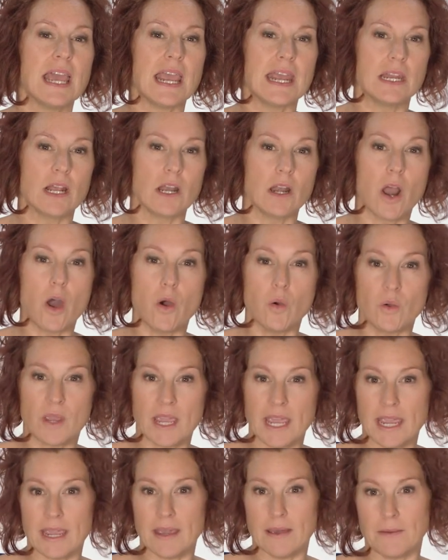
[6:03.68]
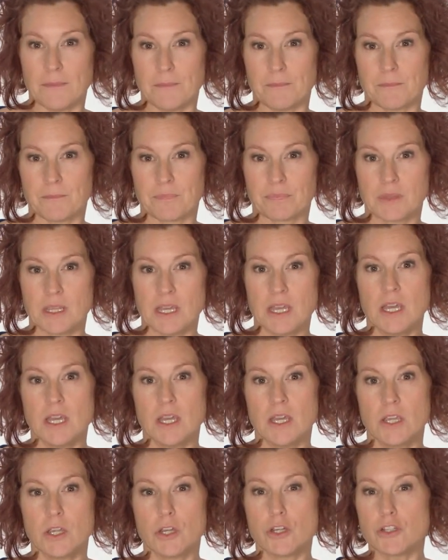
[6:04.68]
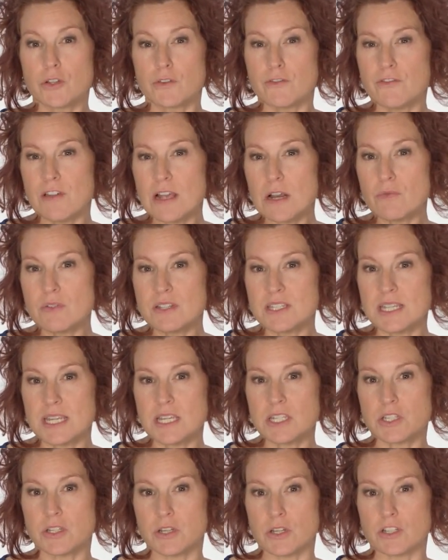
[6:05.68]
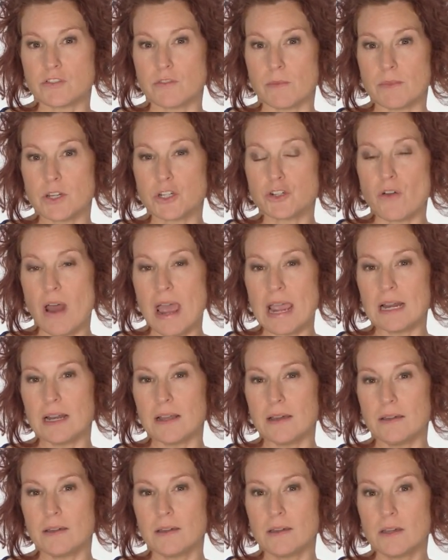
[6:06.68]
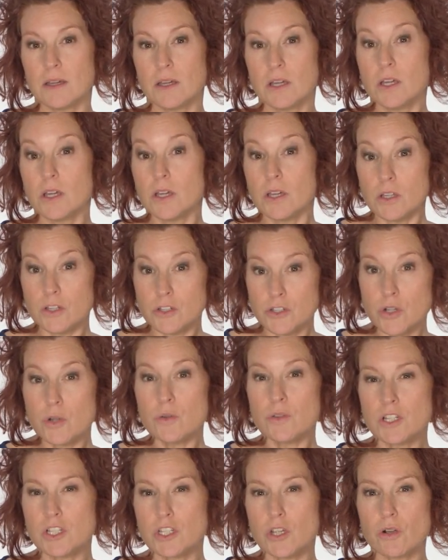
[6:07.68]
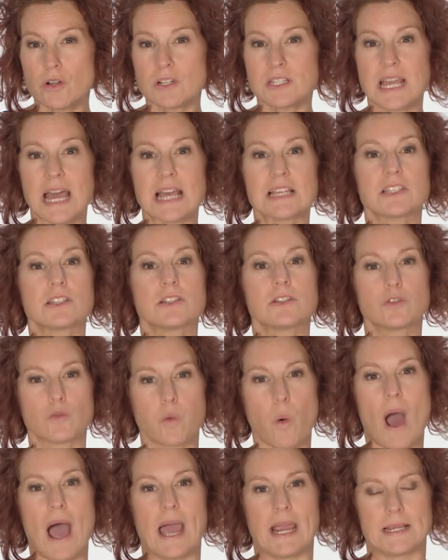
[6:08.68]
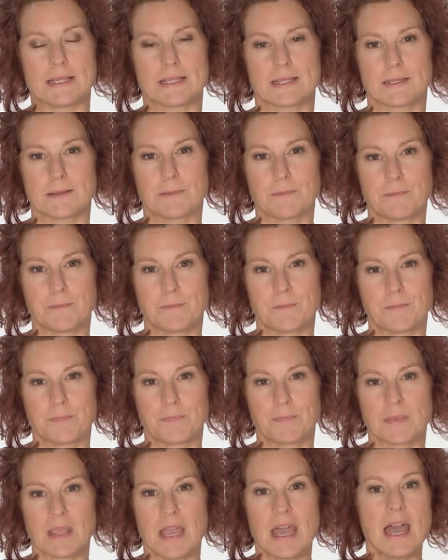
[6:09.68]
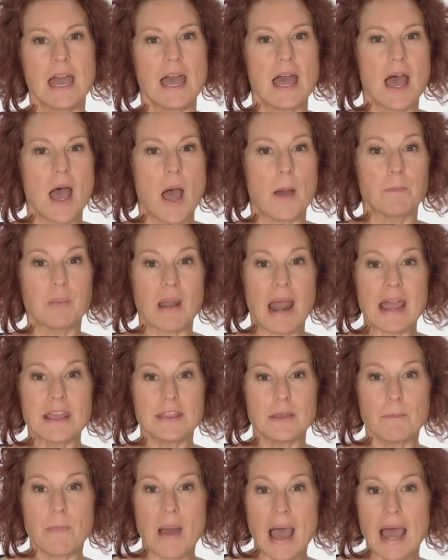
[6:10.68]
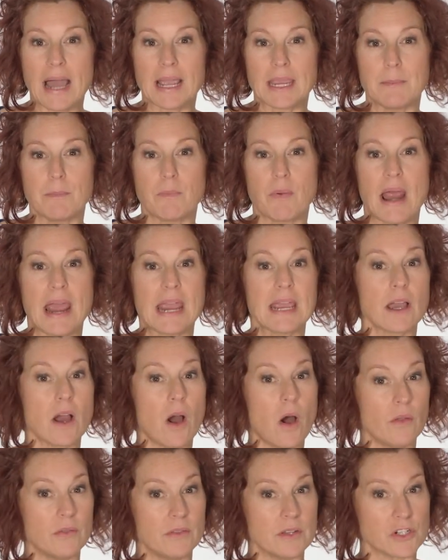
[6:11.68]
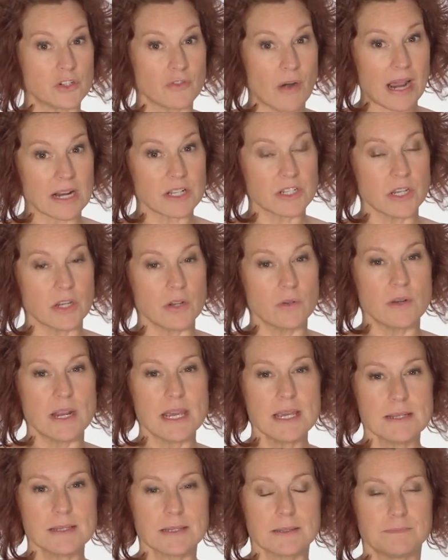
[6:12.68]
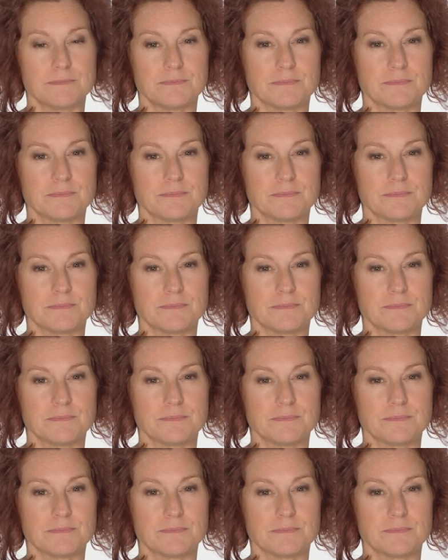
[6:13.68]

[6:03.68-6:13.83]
in a low gear. You should feel resistance from the trailer. Do the tug test twice. Apply the parking brake on the tractor unit.